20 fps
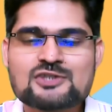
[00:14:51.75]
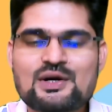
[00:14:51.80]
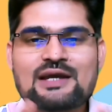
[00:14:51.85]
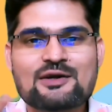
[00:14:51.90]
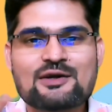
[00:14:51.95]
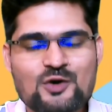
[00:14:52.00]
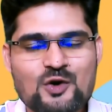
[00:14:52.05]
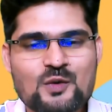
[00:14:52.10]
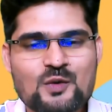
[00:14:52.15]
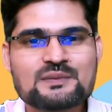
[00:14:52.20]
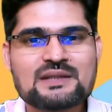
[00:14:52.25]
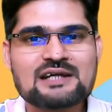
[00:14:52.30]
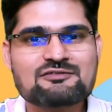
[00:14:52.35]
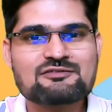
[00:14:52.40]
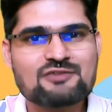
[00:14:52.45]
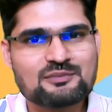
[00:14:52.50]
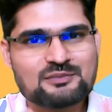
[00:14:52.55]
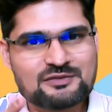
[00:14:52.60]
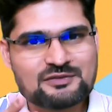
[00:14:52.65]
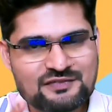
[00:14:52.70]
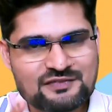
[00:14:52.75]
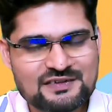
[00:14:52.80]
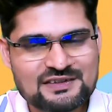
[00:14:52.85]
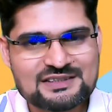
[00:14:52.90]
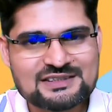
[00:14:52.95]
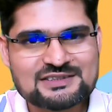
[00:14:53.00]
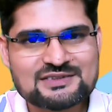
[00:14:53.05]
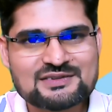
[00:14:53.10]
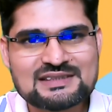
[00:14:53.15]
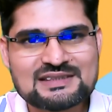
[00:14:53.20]
So I hope that from the
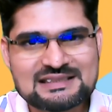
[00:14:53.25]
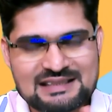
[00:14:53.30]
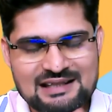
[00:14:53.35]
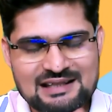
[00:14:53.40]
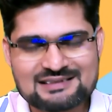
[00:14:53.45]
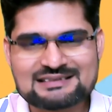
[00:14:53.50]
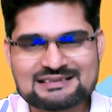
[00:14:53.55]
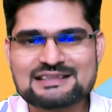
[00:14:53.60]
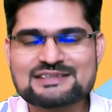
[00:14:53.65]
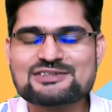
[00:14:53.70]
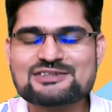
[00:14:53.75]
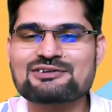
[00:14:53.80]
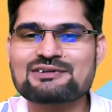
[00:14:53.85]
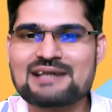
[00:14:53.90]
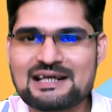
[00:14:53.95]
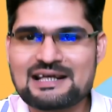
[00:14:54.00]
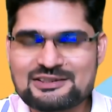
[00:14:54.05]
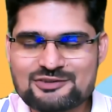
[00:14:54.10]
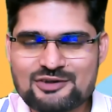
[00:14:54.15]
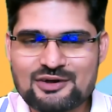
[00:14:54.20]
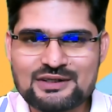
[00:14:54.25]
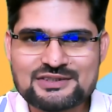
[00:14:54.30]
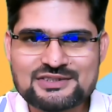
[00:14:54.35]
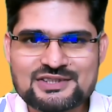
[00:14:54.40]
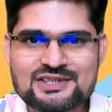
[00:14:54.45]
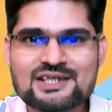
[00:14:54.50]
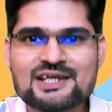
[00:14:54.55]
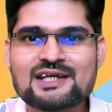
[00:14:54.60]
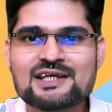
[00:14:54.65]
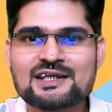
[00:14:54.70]
first to this last lecture on
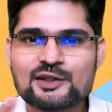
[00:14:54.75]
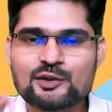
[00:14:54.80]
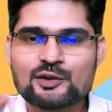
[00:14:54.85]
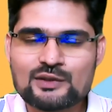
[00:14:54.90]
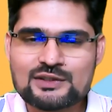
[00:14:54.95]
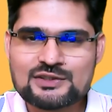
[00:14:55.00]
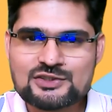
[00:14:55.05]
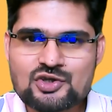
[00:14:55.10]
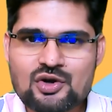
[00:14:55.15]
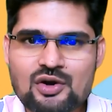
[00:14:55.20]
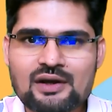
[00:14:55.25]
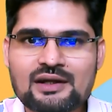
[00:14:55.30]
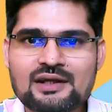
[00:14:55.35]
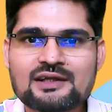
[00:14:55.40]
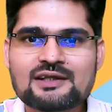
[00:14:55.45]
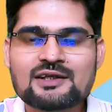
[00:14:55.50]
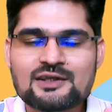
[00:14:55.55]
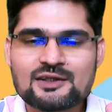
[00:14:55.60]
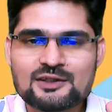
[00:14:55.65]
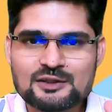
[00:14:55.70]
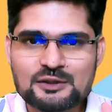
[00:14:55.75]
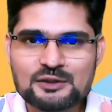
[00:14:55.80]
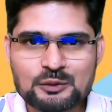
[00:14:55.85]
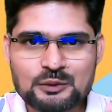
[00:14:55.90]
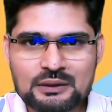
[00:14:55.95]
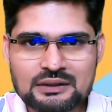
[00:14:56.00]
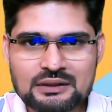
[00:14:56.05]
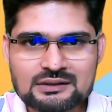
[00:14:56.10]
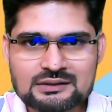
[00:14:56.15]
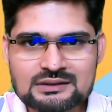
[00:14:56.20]
hydrology, you enjoyed, you
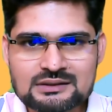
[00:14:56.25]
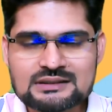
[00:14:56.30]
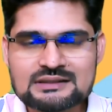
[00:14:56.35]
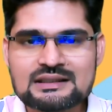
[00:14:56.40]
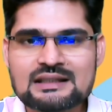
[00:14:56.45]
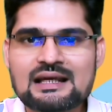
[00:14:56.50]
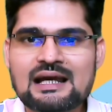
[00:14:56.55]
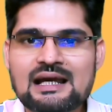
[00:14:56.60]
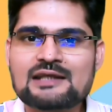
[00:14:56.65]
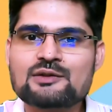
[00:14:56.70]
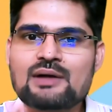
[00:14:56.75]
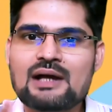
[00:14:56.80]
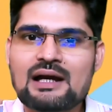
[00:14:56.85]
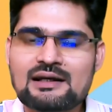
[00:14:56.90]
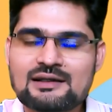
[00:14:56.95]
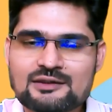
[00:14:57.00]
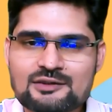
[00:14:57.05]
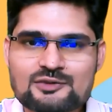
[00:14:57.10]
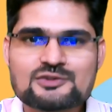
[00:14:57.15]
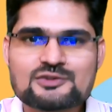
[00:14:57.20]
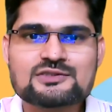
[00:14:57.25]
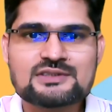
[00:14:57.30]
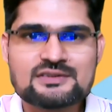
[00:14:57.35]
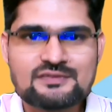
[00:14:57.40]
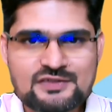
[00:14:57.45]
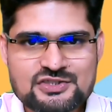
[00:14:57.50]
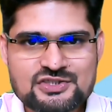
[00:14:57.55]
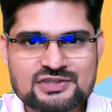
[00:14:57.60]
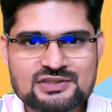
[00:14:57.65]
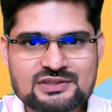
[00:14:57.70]
learned, and you had a good
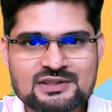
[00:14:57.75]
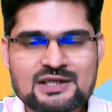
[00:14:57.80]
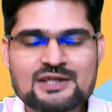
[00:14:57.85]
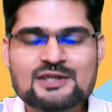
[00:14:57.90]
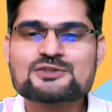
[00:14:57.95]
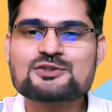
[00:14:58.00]
revision.